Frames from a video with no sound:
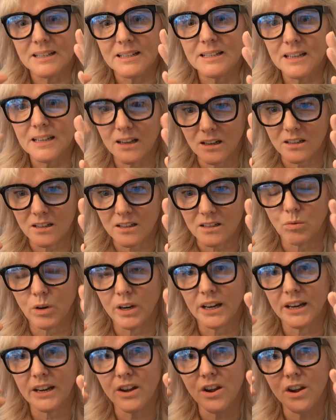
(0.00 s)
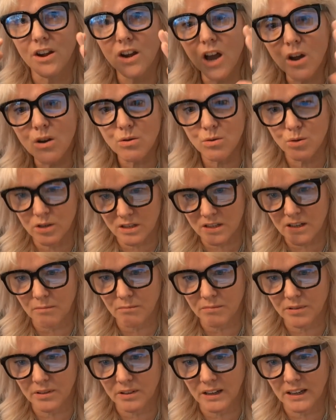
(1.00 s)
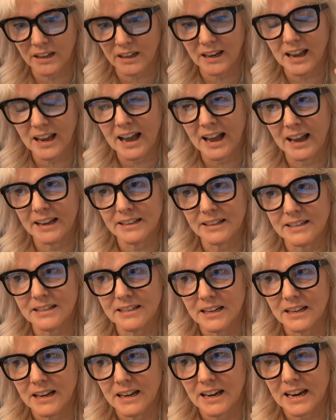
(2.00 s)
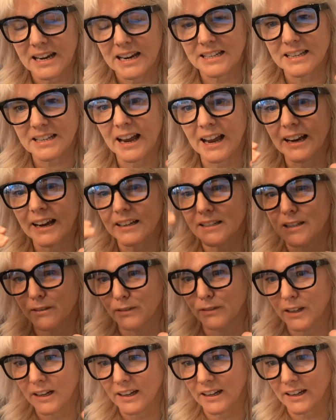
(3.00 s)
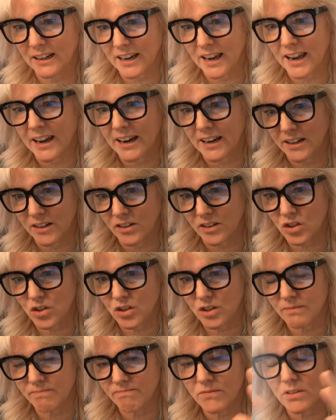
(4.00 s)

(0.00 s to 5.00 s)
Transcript: does when it knows something and is actively engaged.